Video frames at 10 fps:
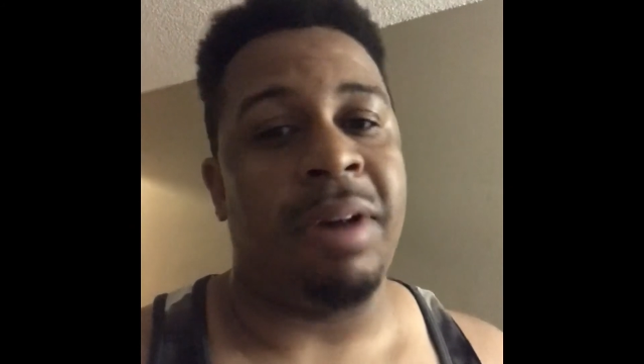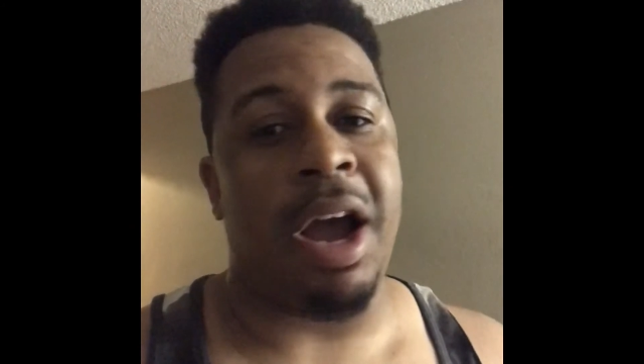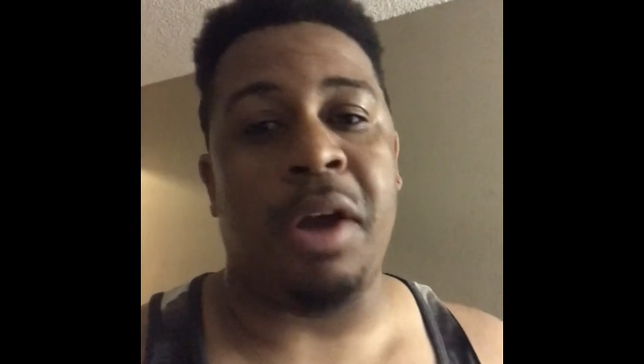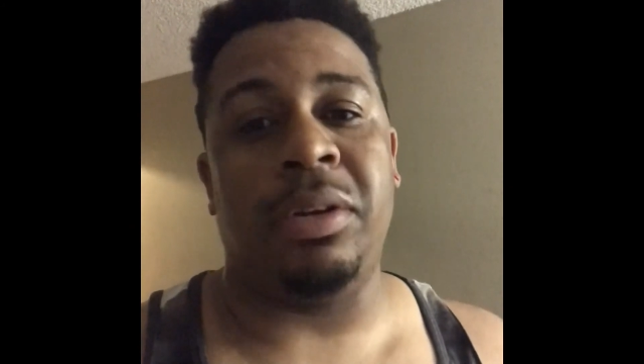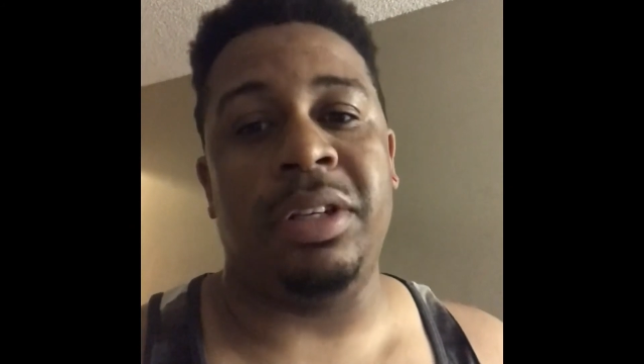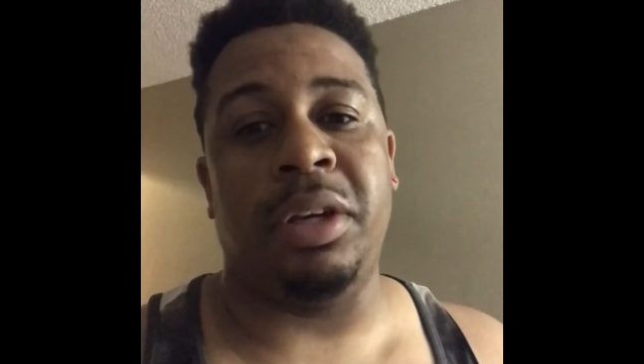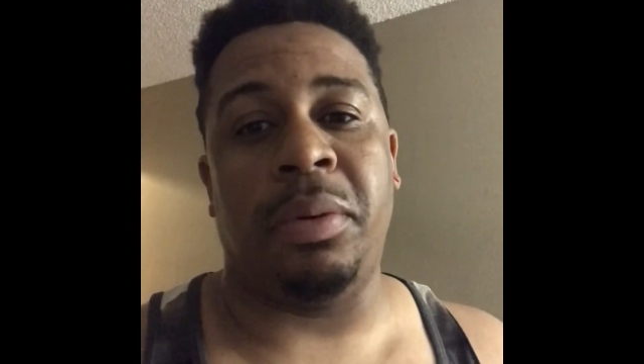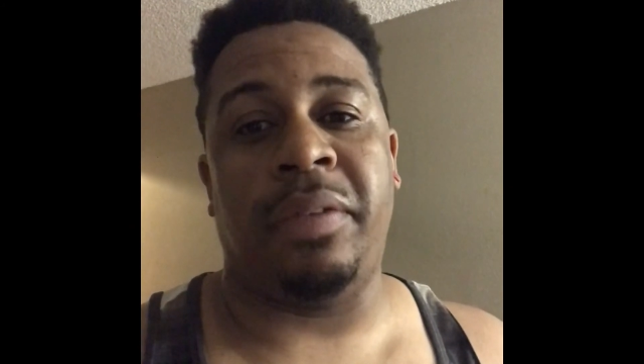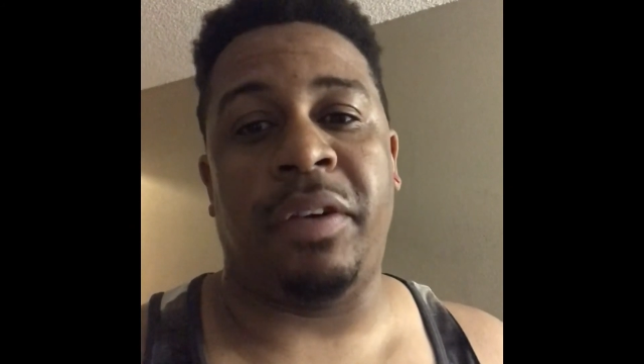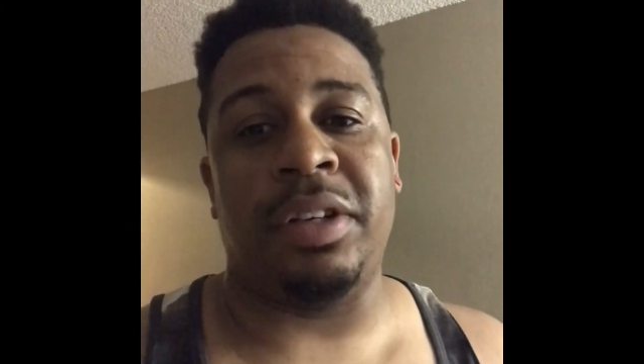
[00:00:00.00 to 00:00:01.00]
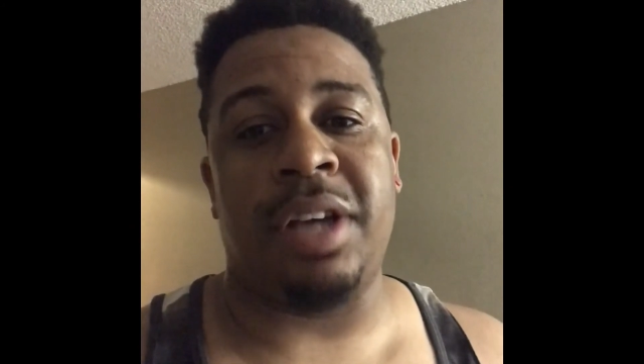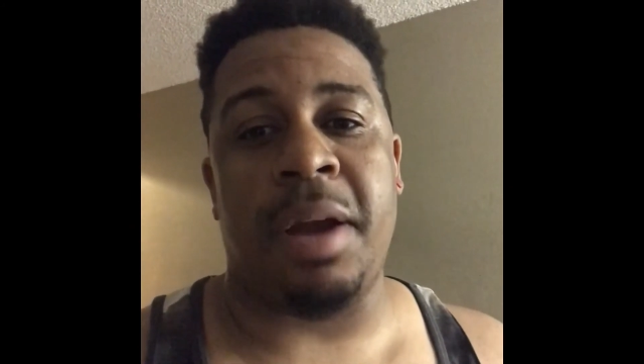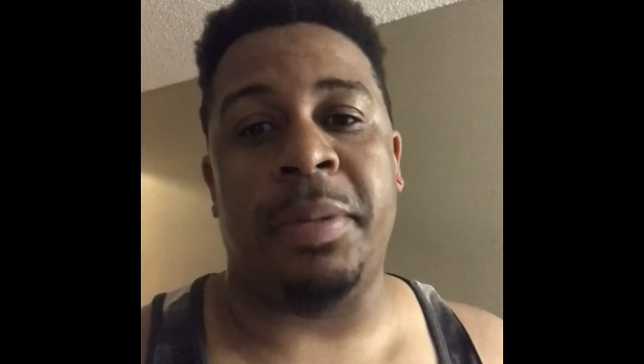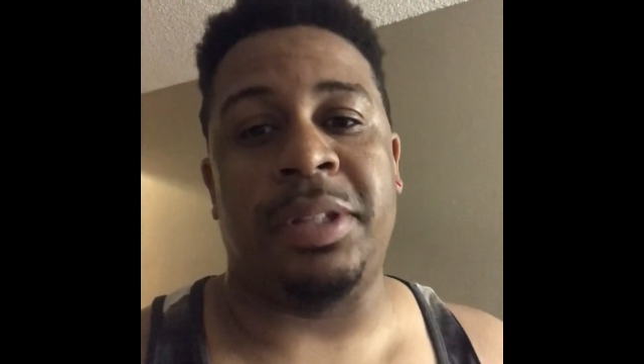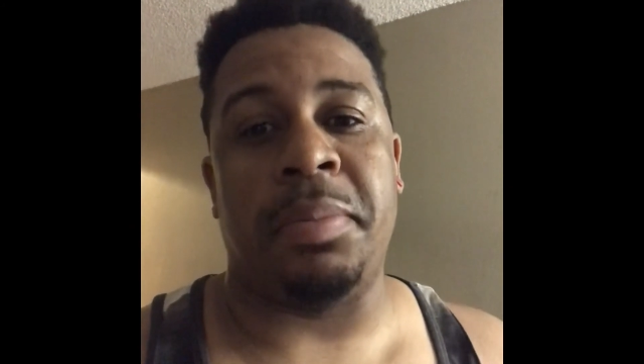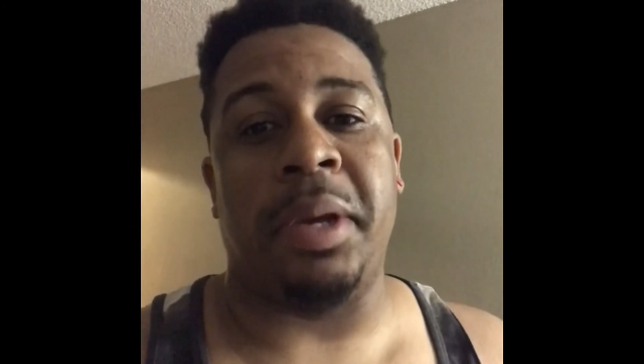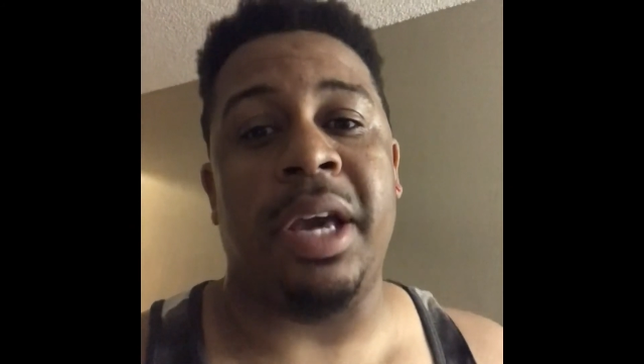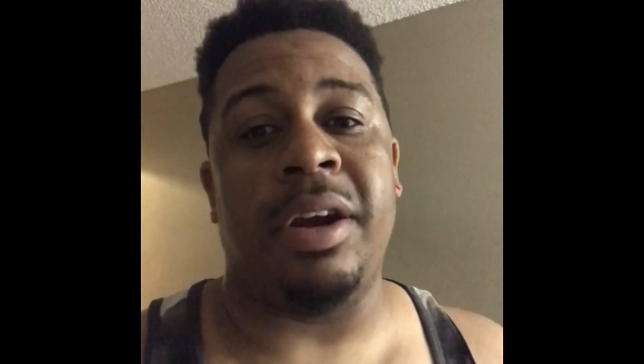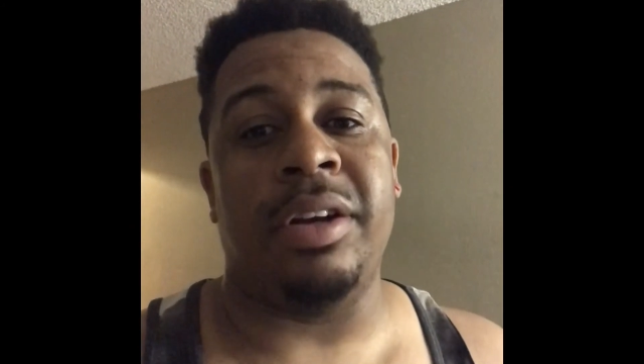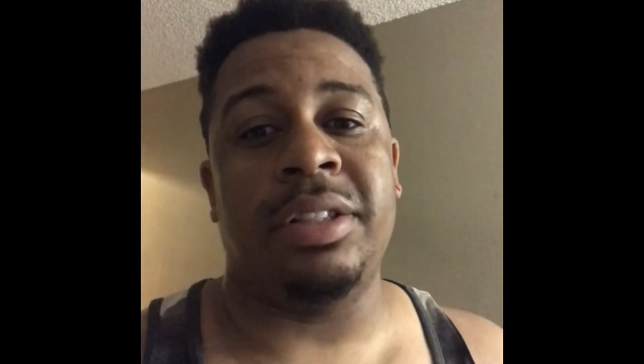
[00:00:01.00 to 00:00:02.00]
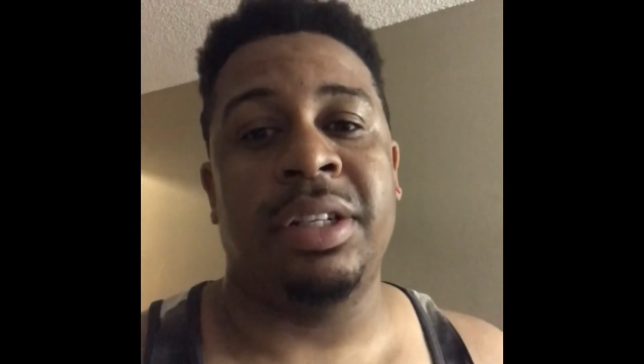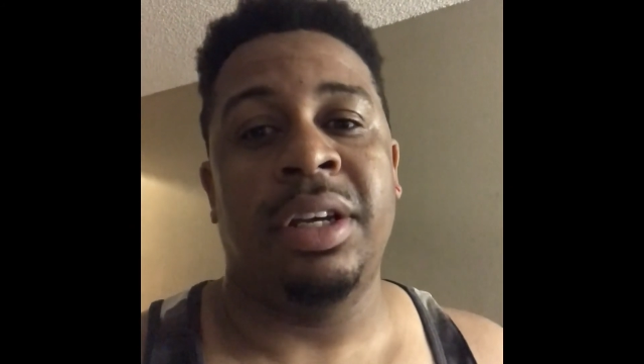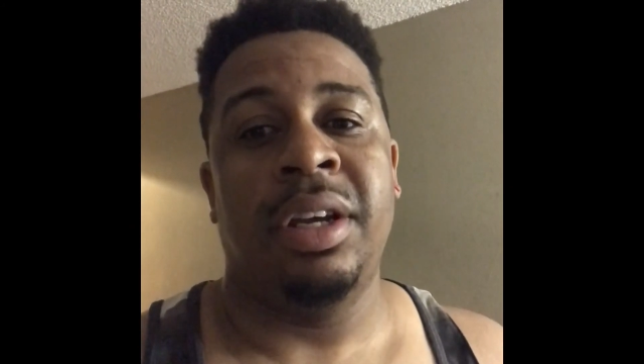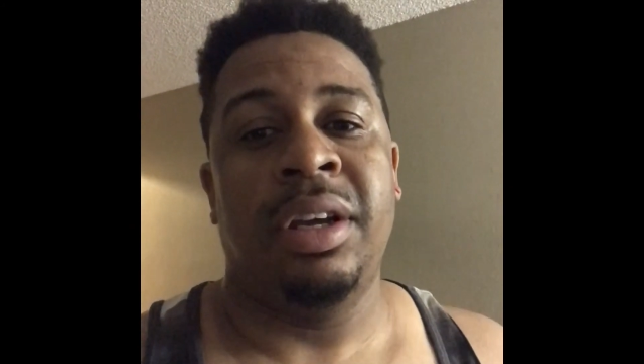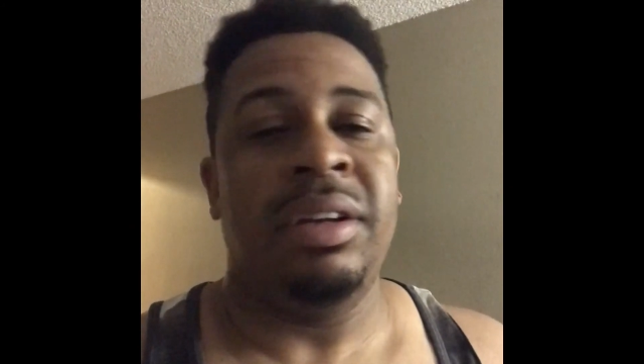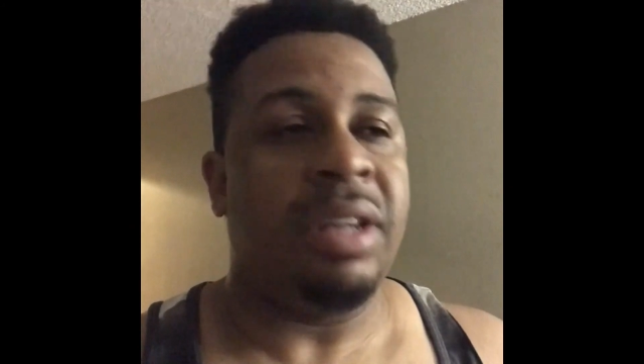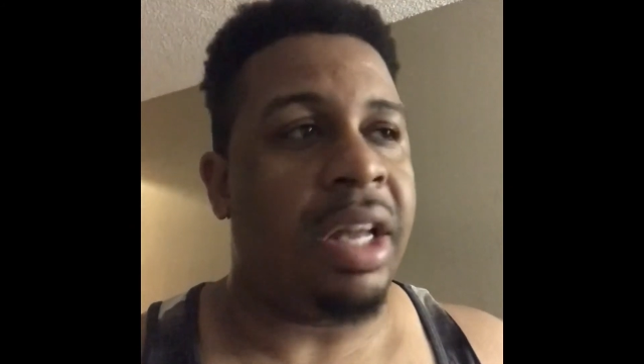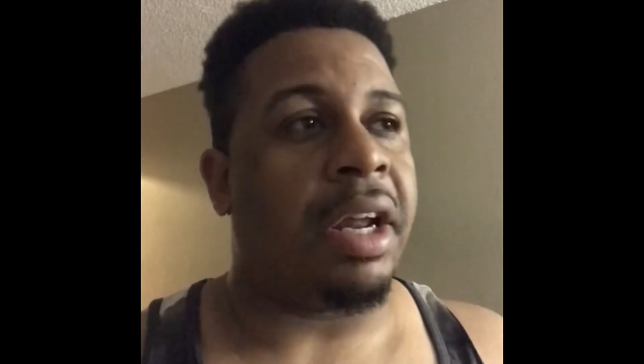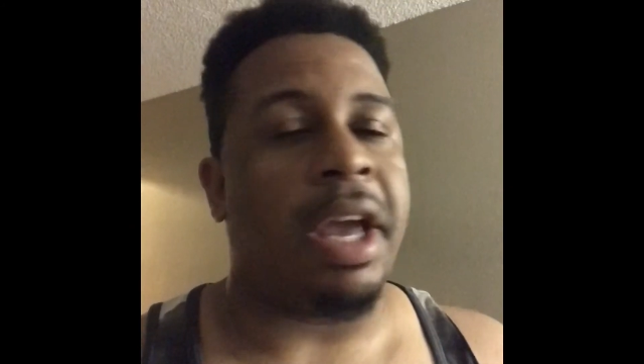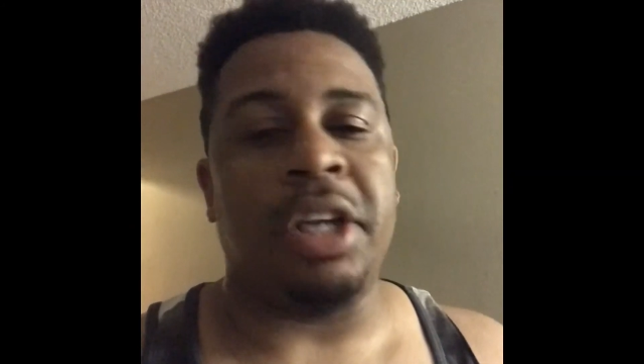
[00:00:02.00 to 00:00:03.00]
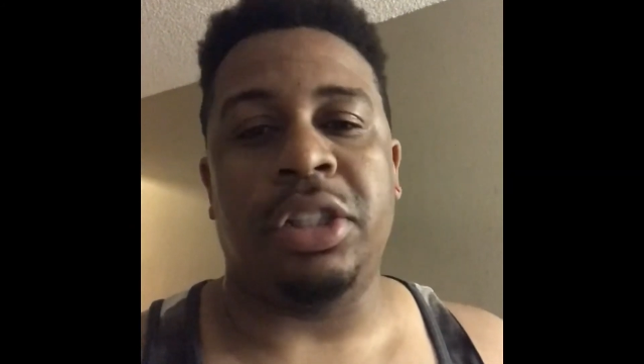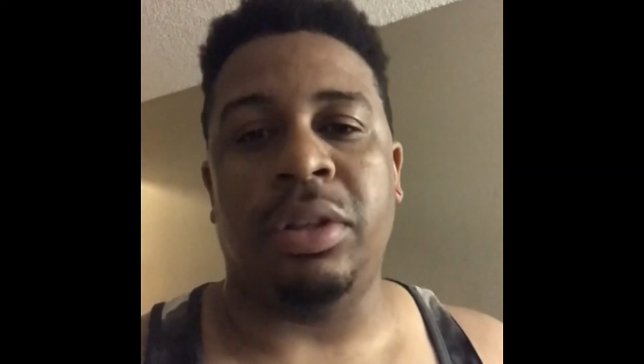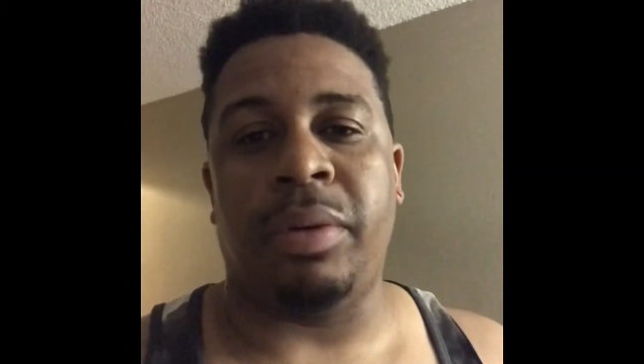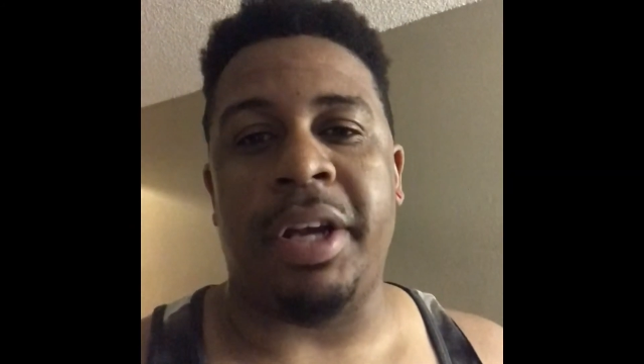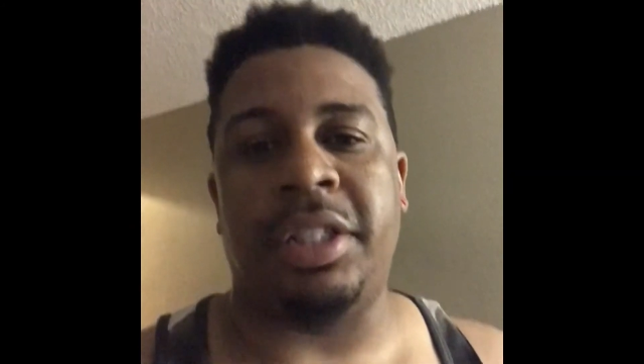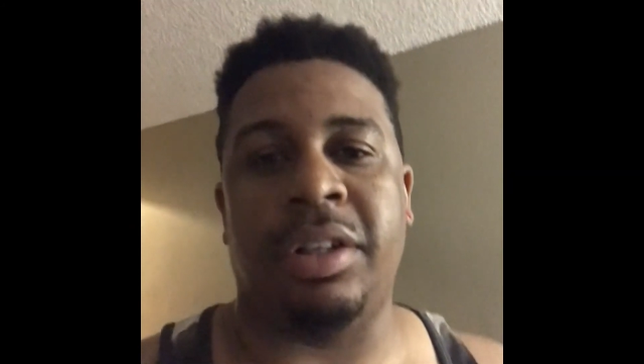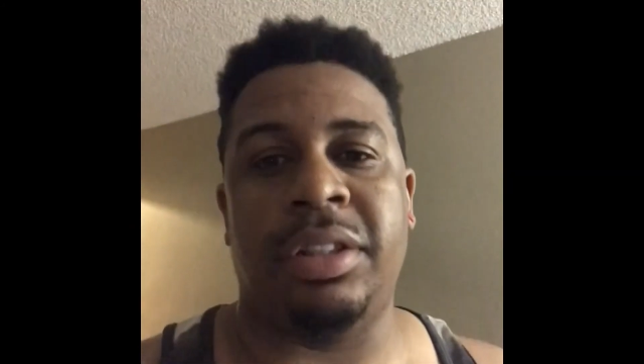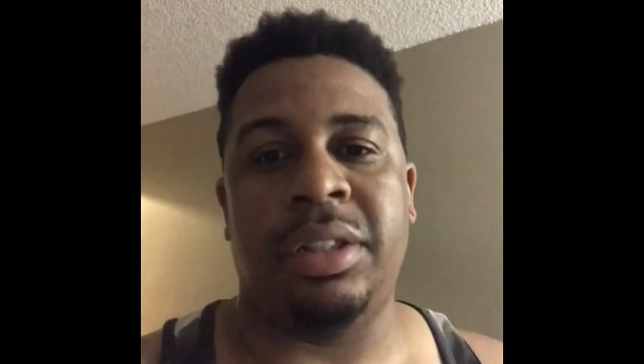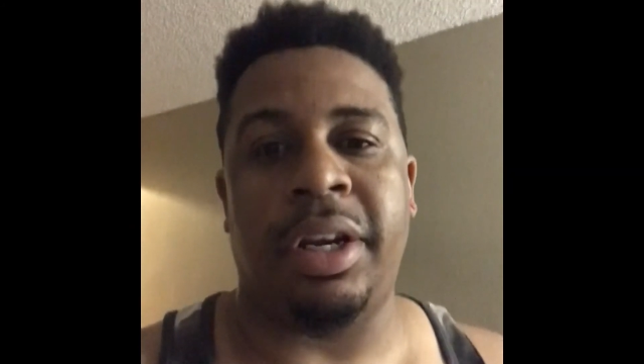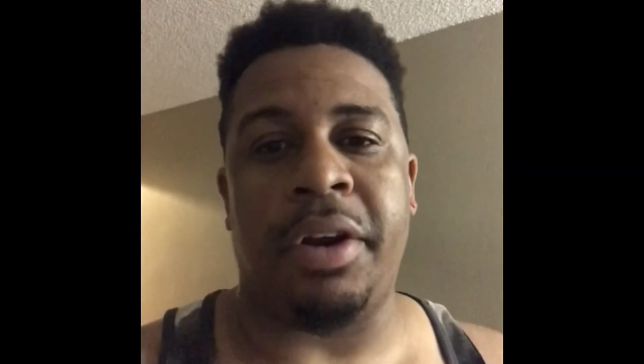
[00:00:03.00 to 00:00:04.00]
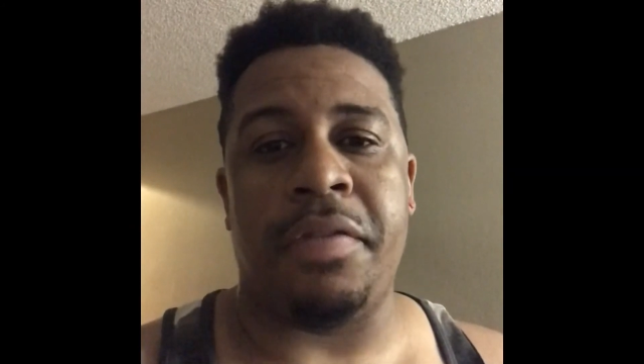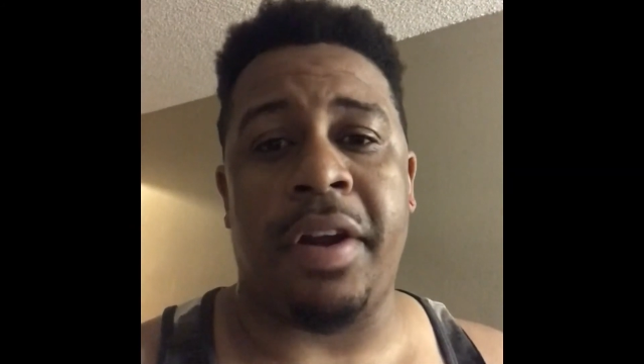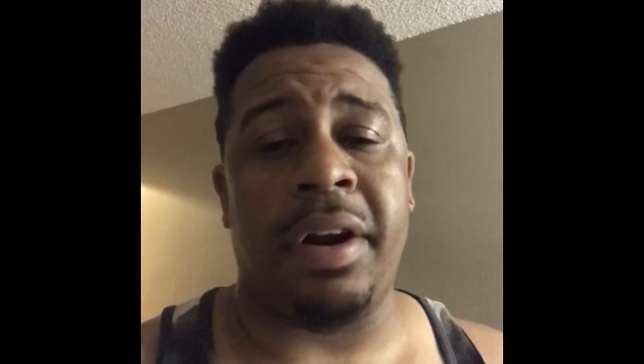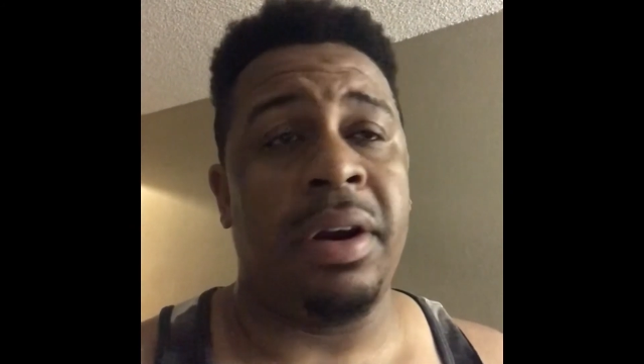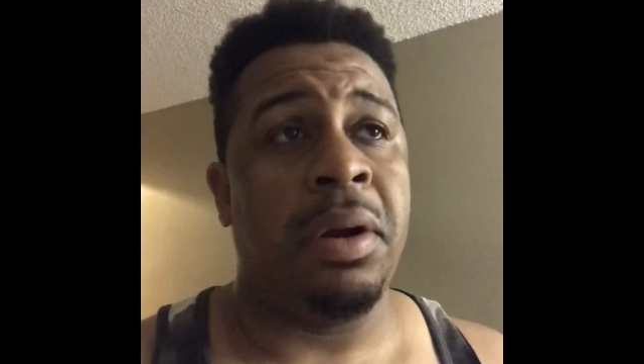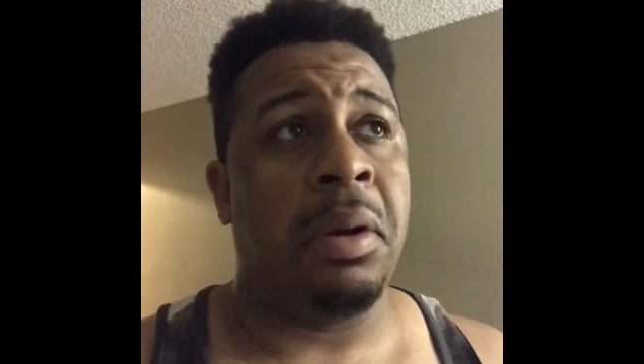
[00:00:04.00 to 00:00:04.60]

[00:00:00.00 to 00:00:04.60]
I only deal with first timers and beginners and occasional racers here and there,